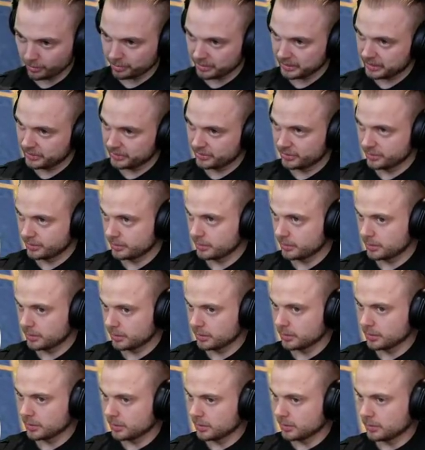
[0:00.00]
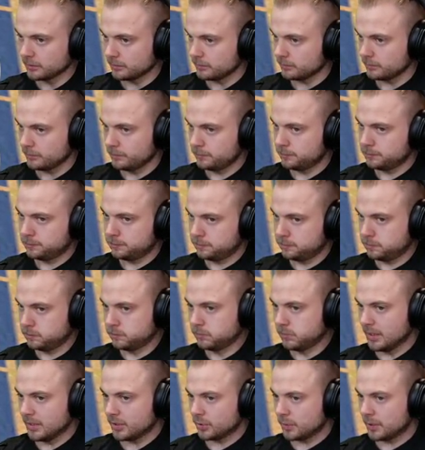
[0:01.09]
please.
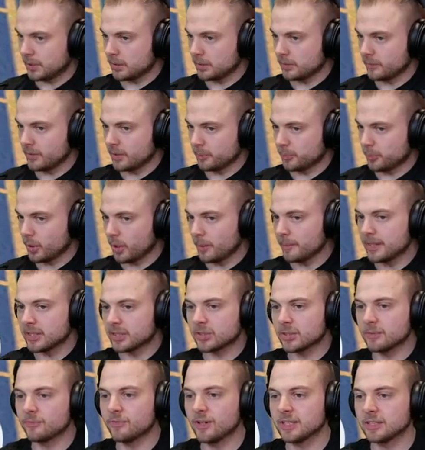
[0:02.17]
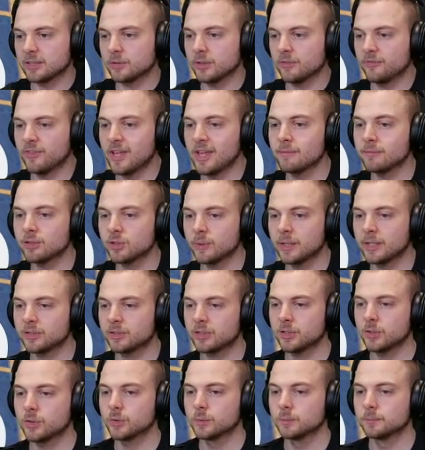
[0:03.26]
That's good, you got real promise. In fact, I've got a favour to ask
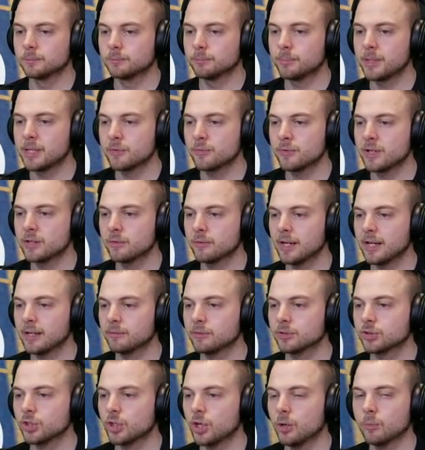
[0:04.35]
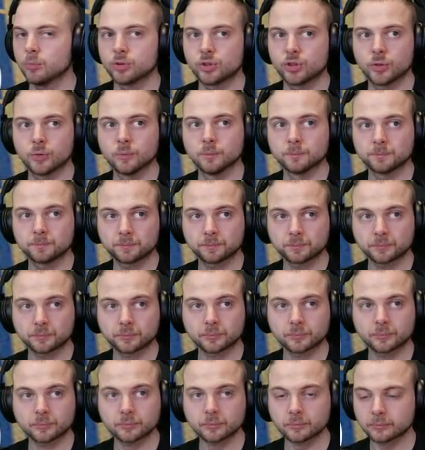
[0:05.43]
you. Be a re-rival to Hop, would you?
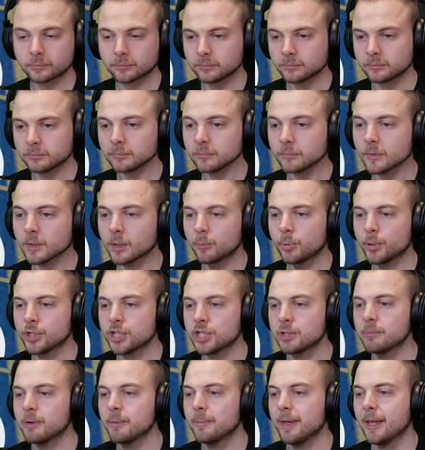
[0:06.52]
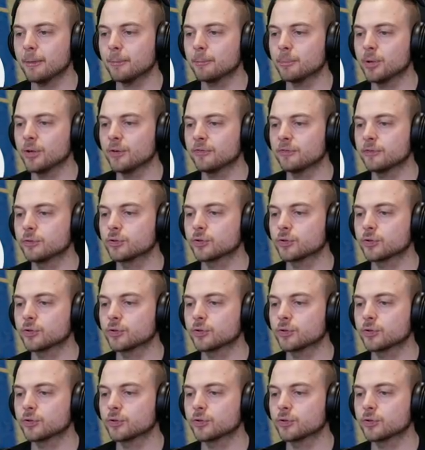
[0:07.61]
Push him and make both of you